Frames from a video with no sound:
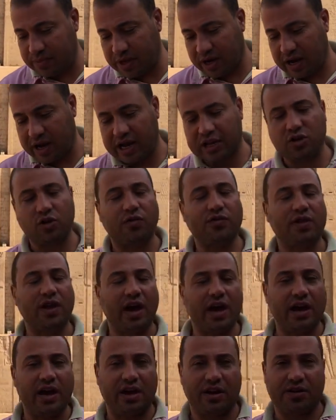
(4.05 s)
the god of
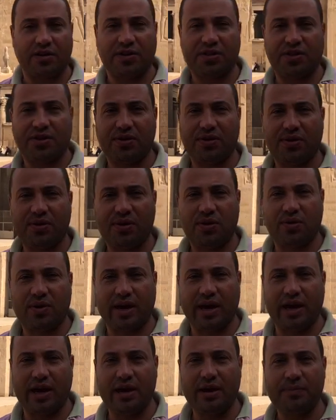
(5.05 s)
the earth,
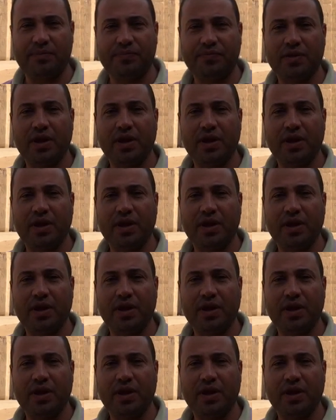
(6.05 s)
okay?